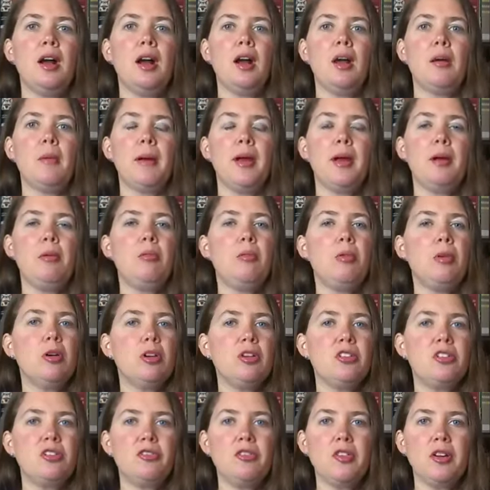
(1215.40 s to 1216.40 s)
I
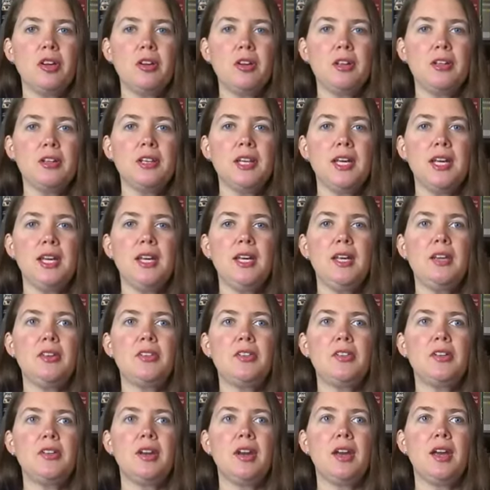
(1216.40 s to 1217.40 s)
worked very late.
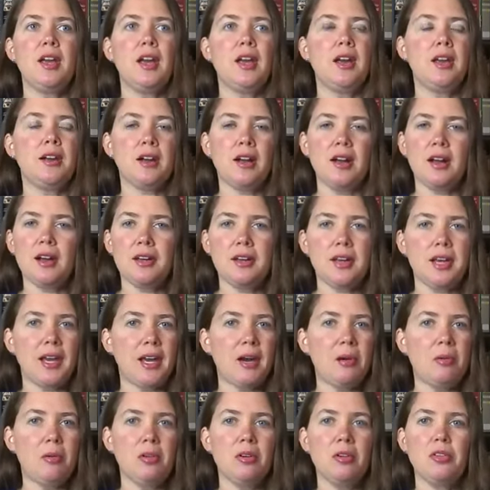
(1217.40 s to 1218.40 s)
I had odd
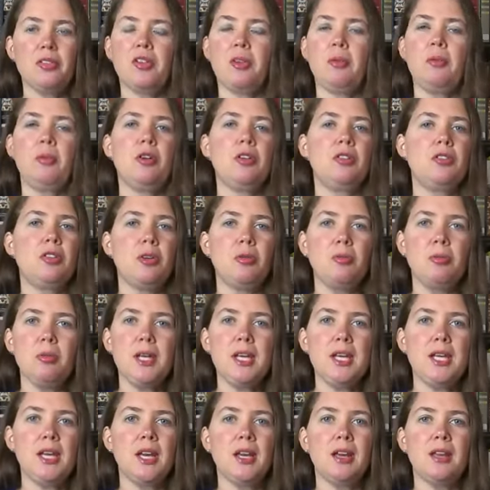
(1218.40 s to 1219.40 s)
hours. I worked on
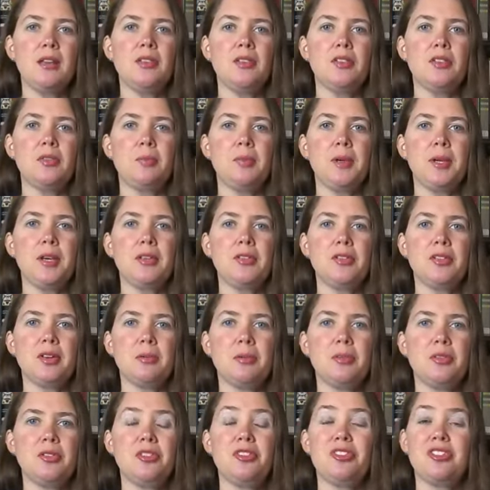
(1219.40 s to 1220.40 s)
weekends because I
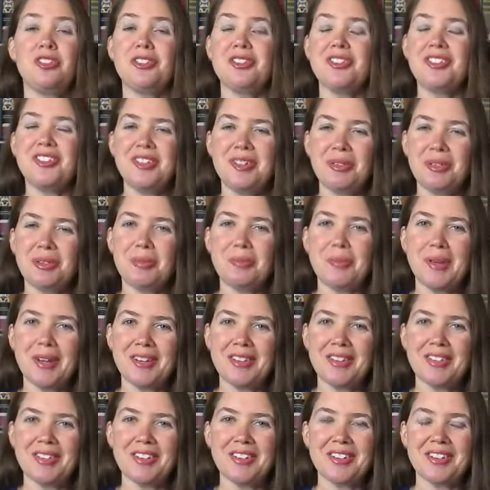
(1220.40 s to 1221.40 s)
was a church youth
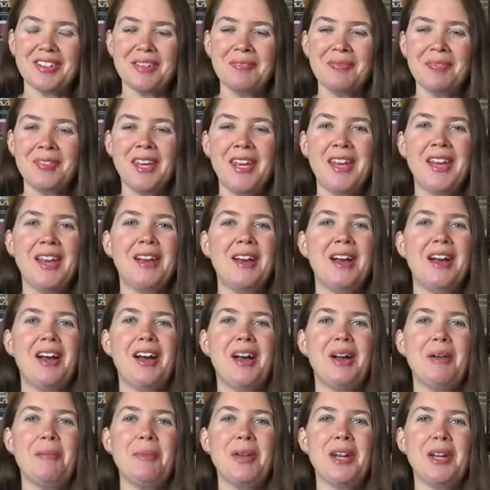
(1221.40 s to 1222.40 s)
minister.
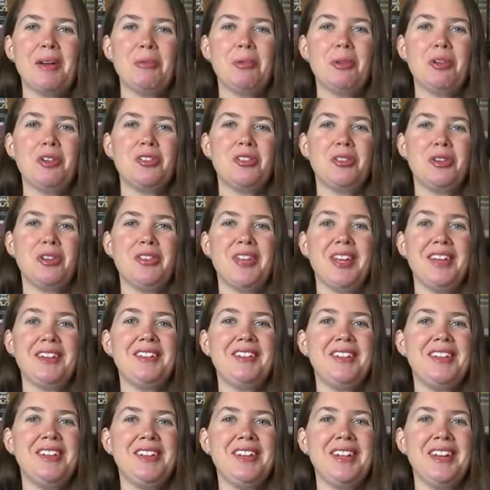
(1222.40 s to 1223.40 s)
And I worked on that
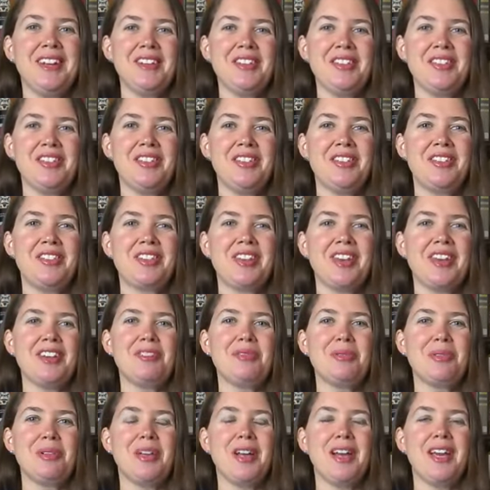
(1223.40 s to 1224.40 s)
teenage
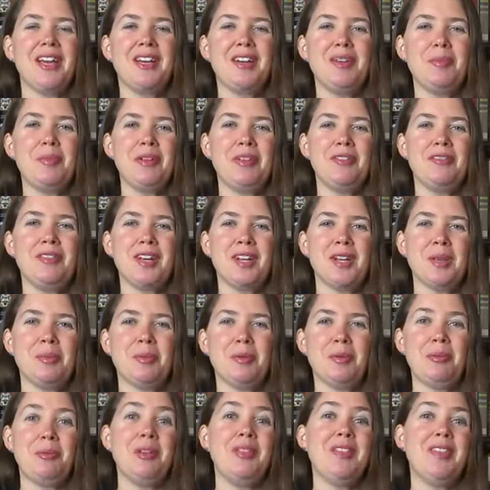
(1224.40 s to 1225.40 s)
schedule. I had to be available
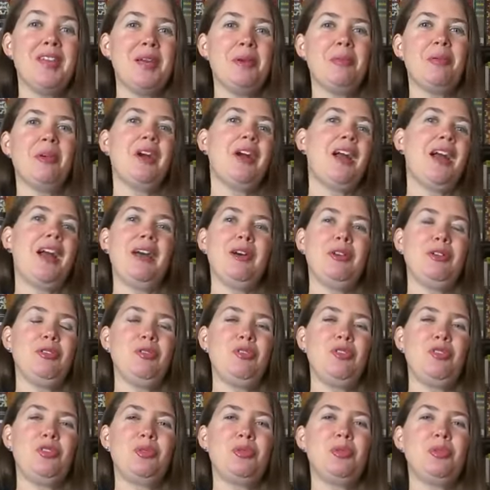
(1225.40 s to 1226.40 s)
when they were out of
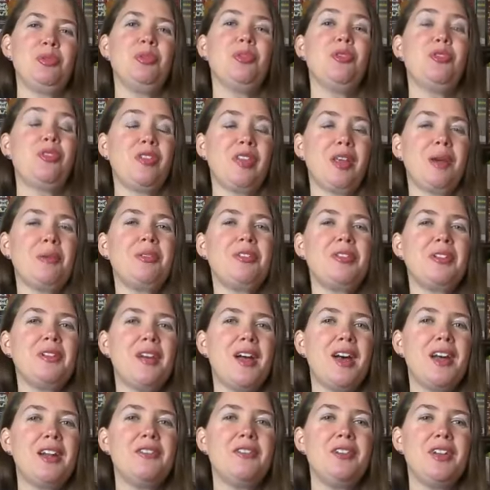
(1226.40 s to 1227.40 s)
school. So that was a
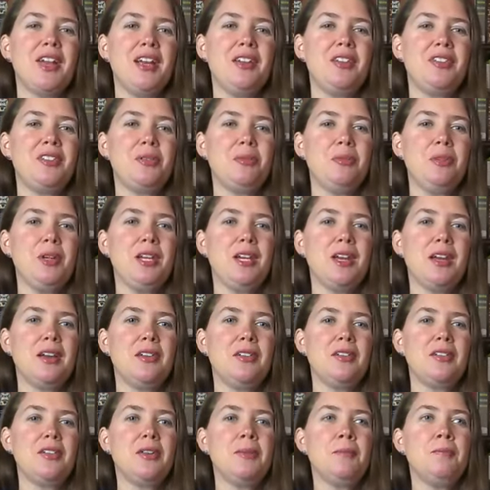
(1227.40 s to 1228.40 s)
lot of nights and weekends.